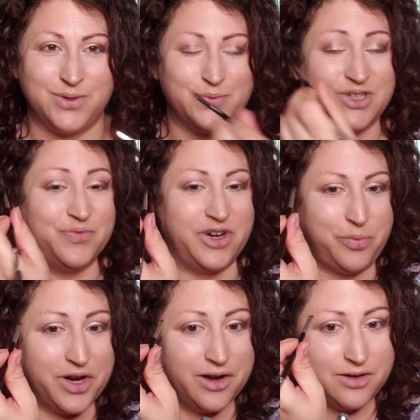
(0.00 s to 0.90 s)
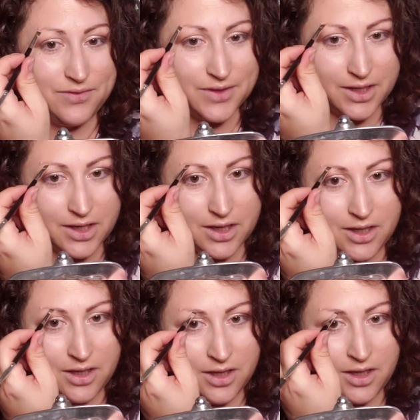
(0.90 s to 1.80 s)
which I'm very proud of, and then
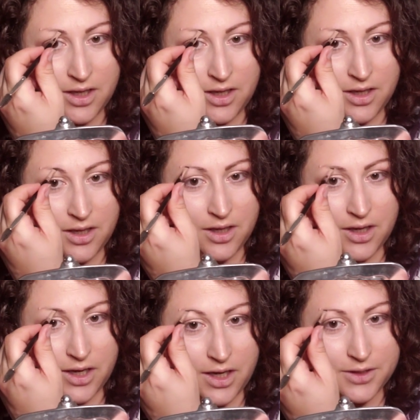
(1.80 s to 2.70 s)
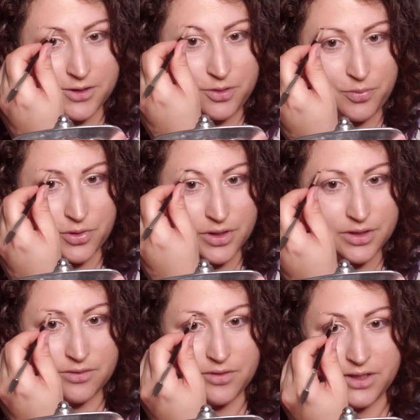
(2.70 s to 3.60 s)
I got super
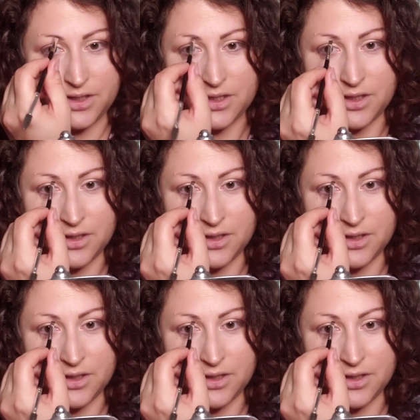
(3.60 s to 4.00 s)
into it